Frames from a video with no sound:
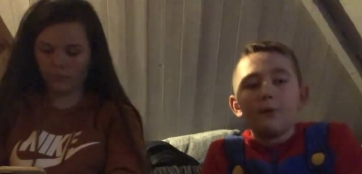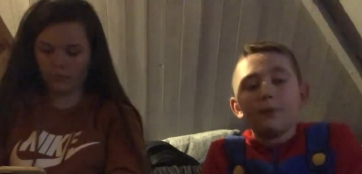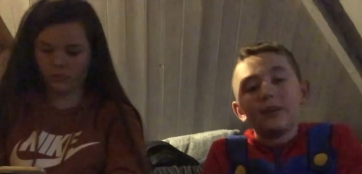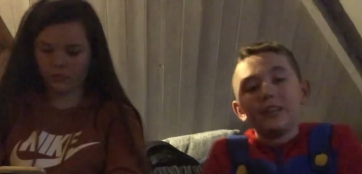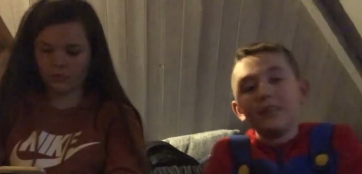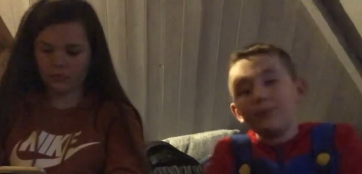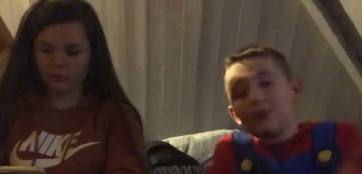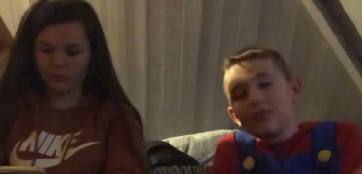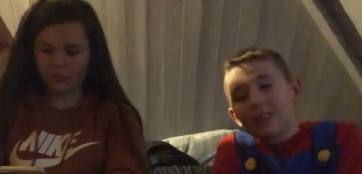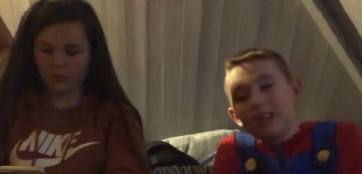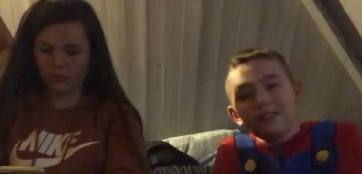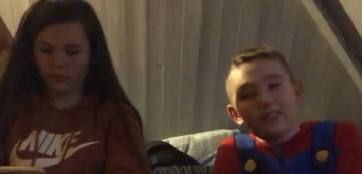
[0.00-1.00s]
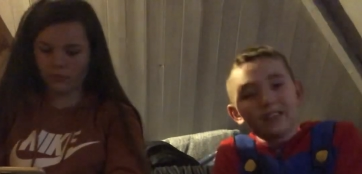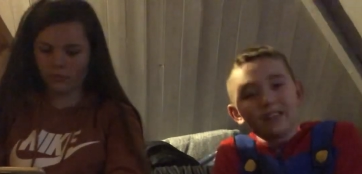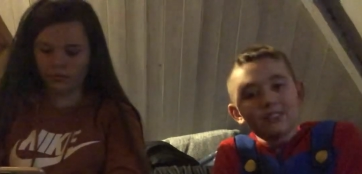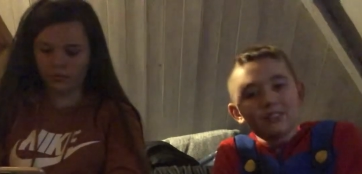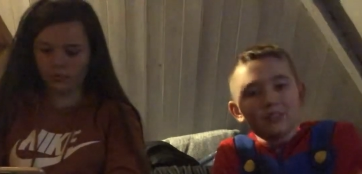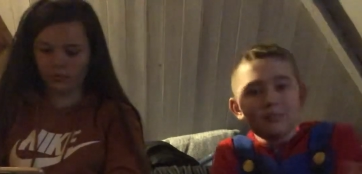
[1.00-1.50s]
Speaker 1: but we need more shout
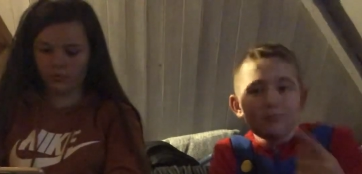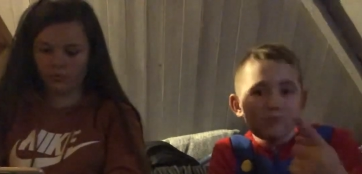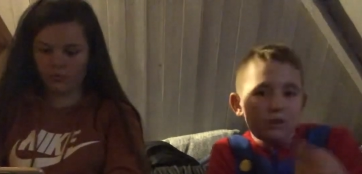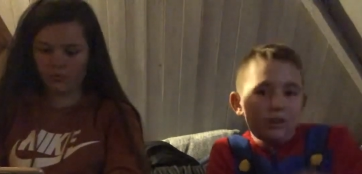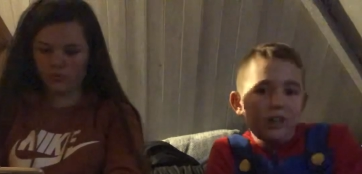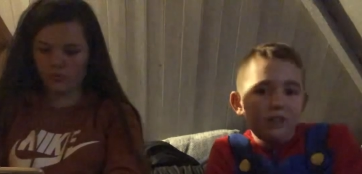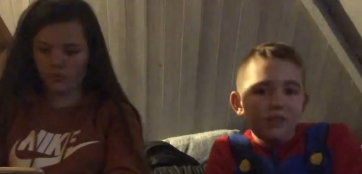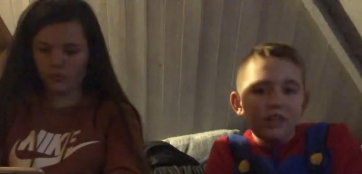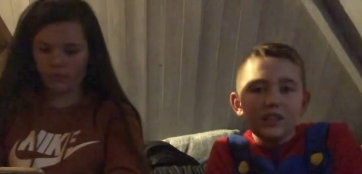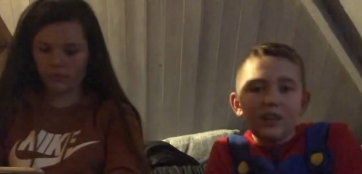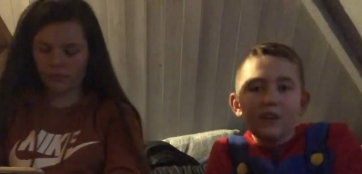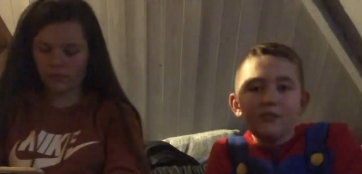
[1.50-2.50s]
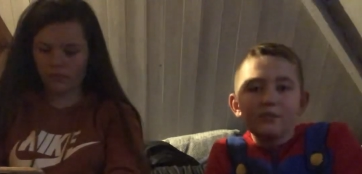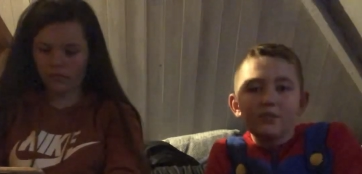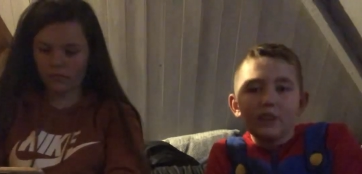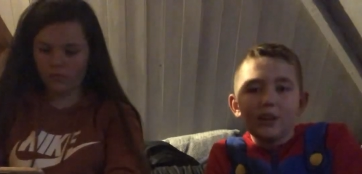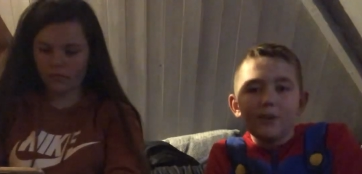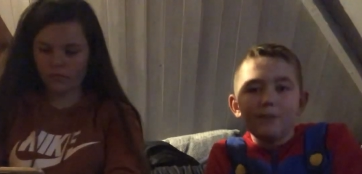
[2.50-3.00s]
outs to create a video.
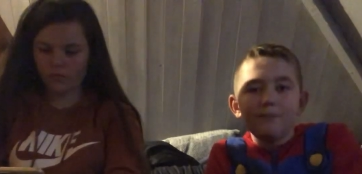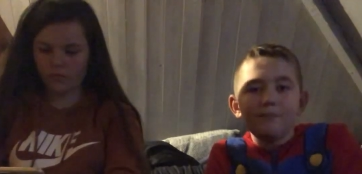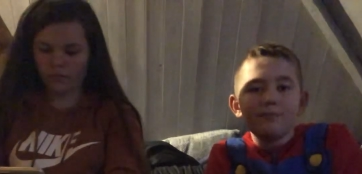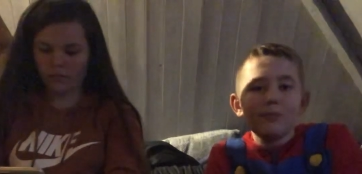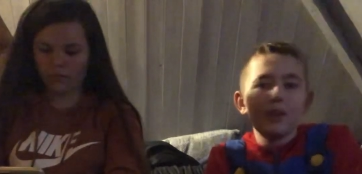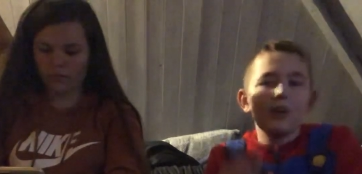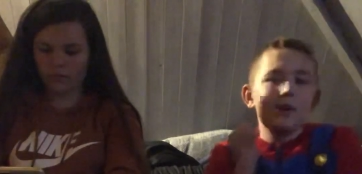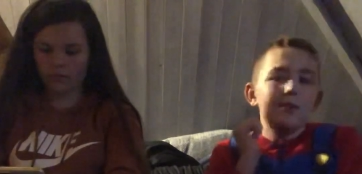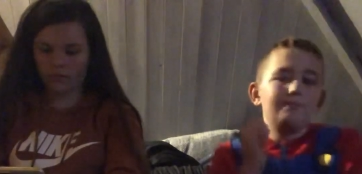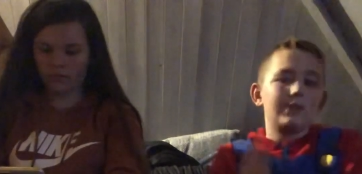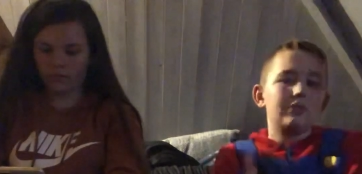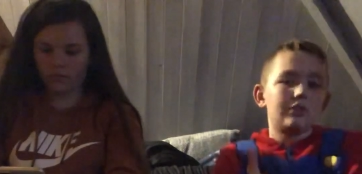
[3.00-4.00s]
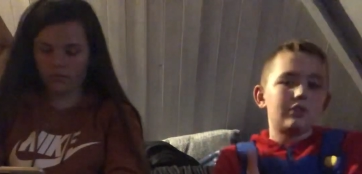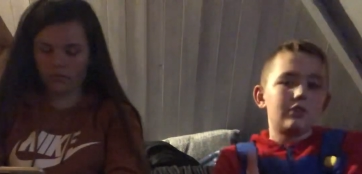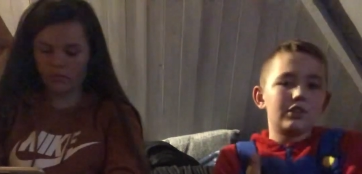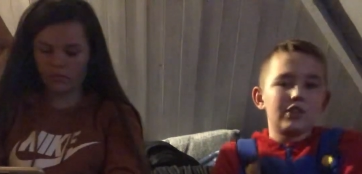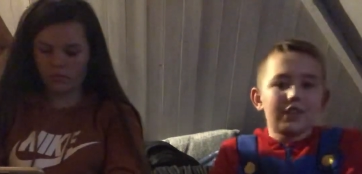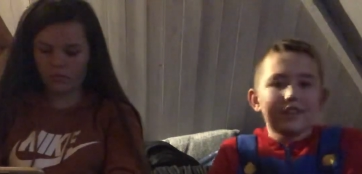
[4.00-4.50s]
So make sure to
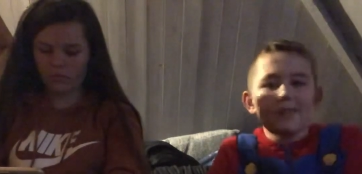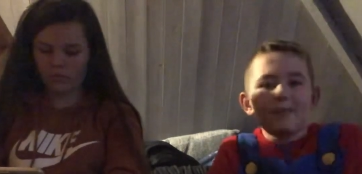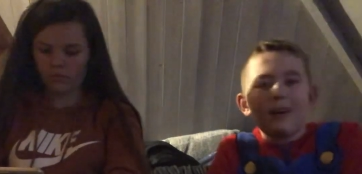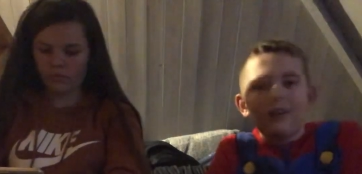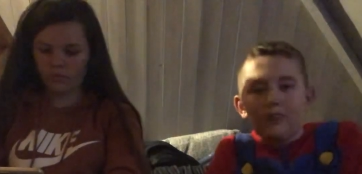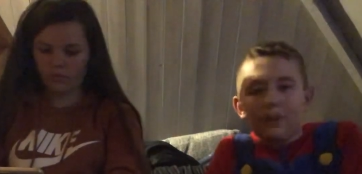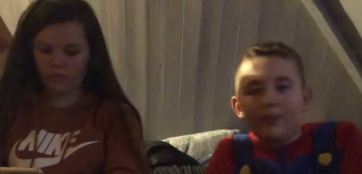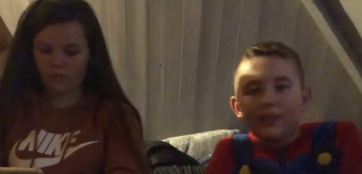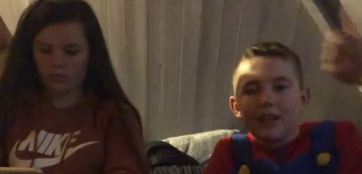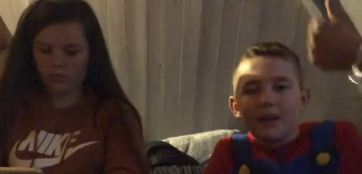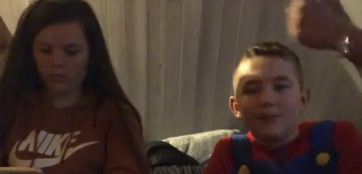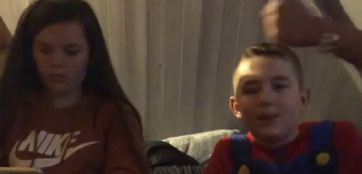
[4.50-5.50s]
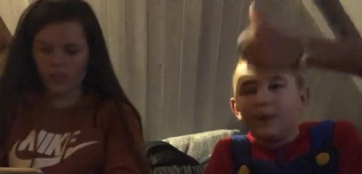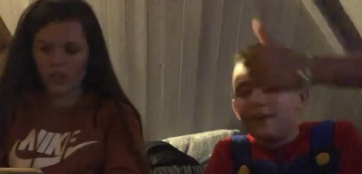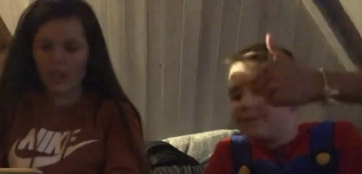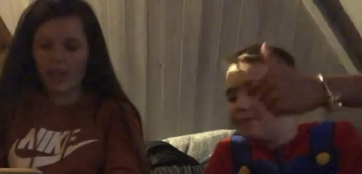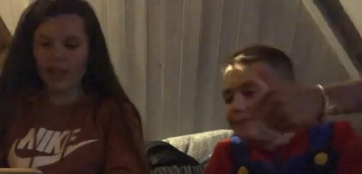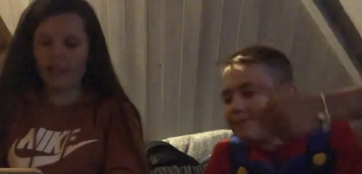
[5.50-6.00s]
go and check them out and comment down below.
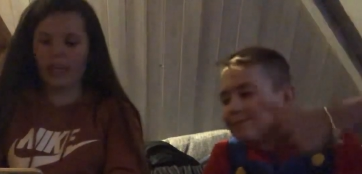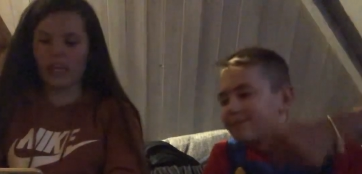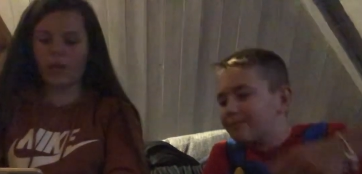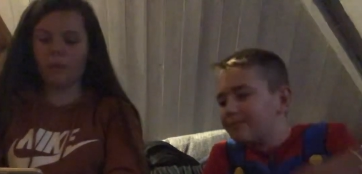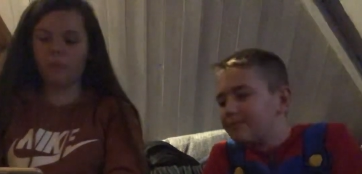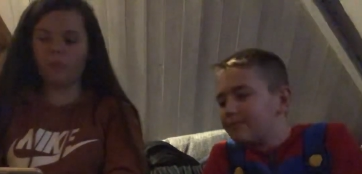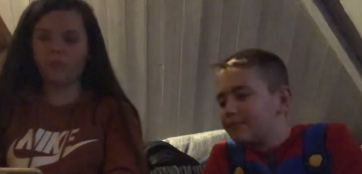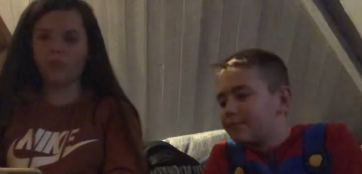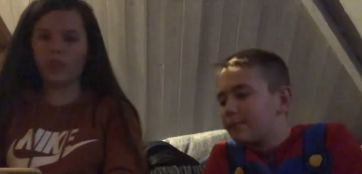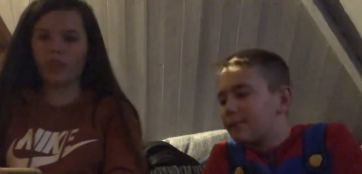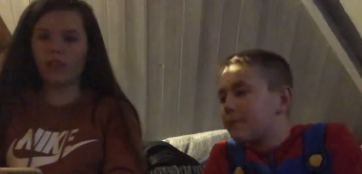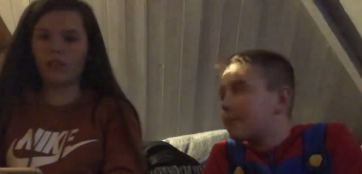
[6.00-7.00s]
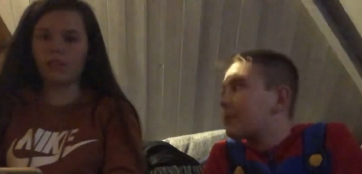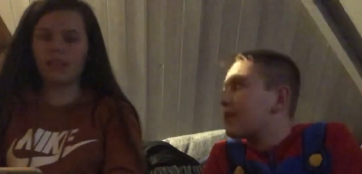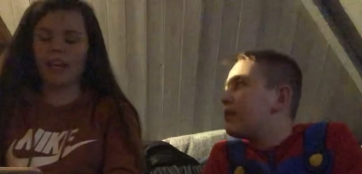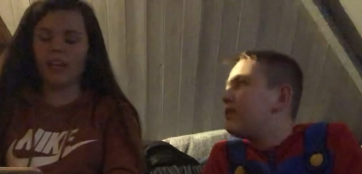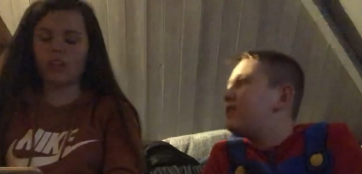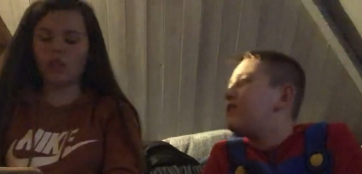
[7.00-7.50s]
Speaker 2: And keep
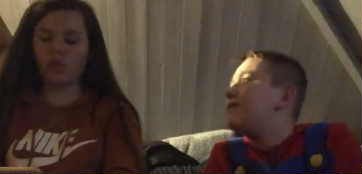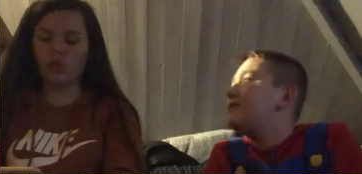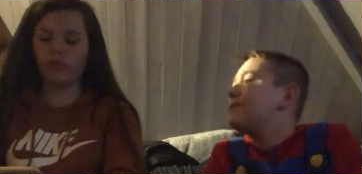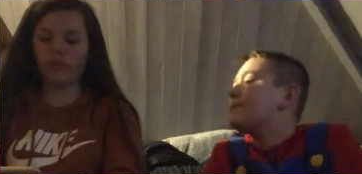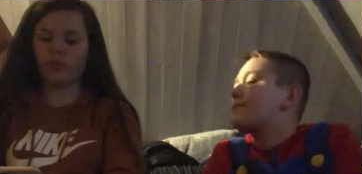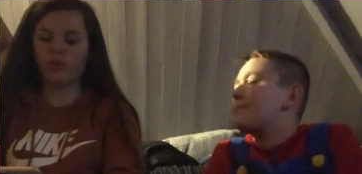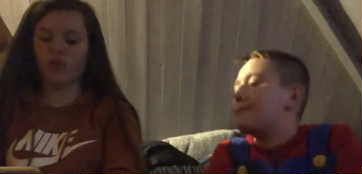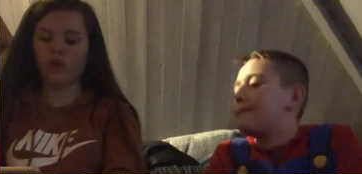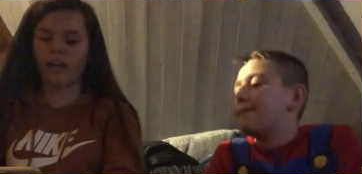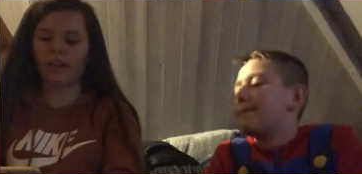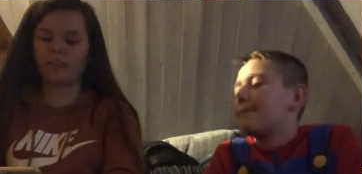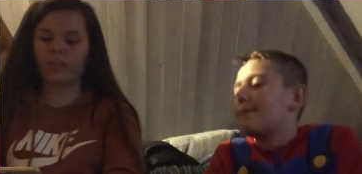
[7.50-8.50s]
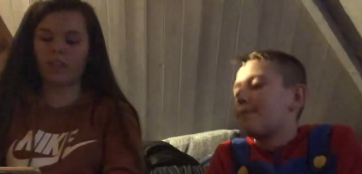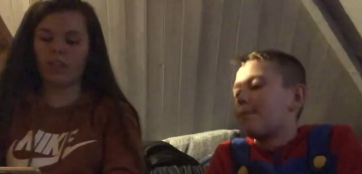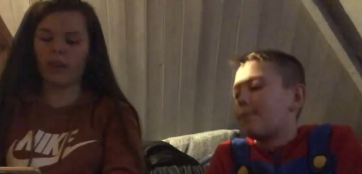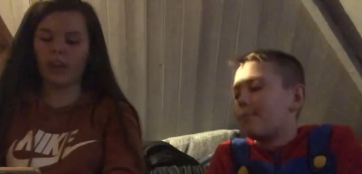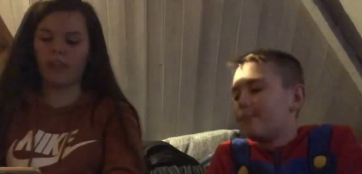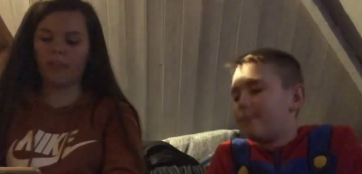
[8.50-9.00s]
staying tuned for our next
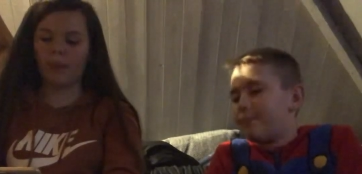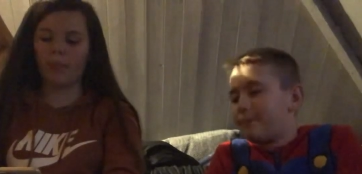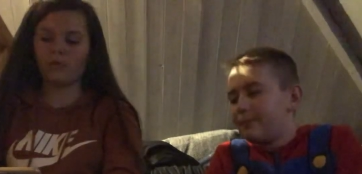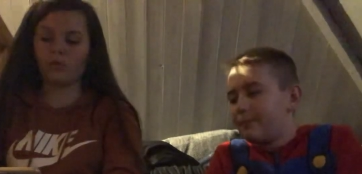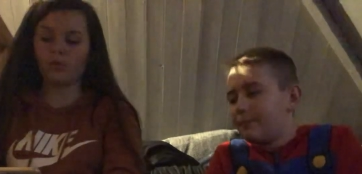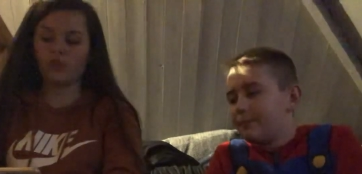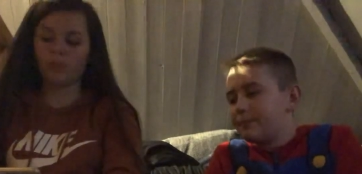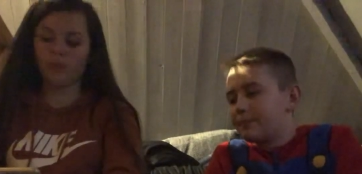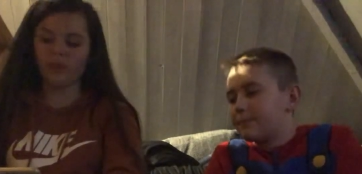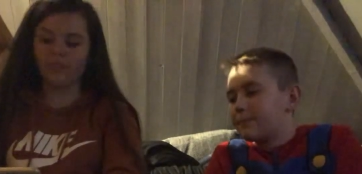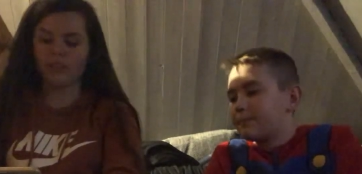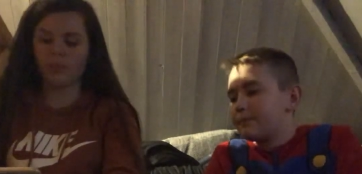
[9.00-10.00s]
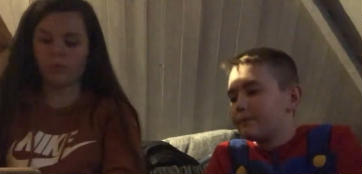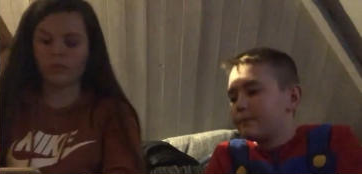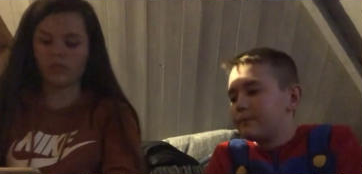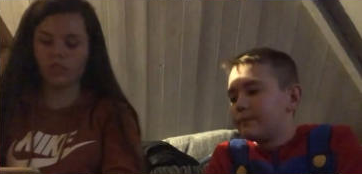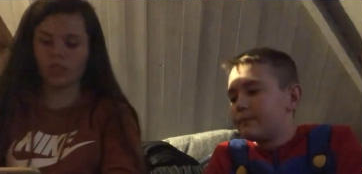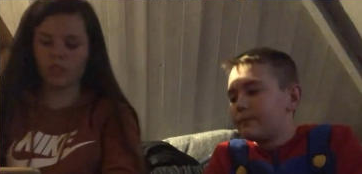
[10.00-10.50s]
video, and remember to watch our previous
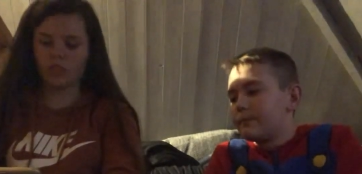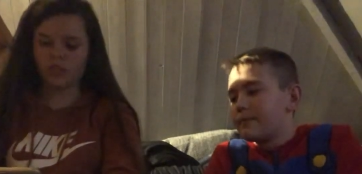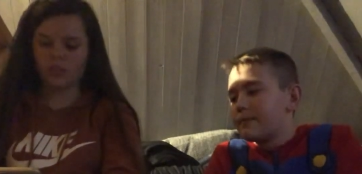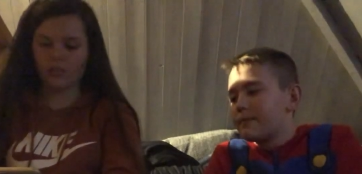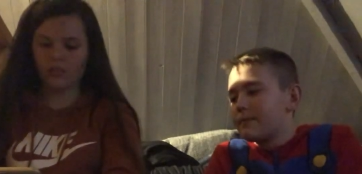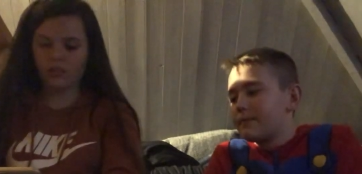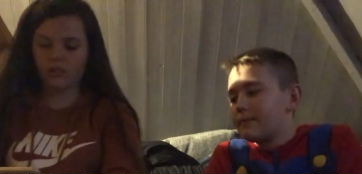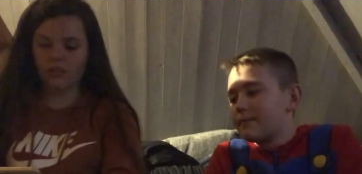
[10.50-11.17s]
ones.
Speaker 1: Yeah.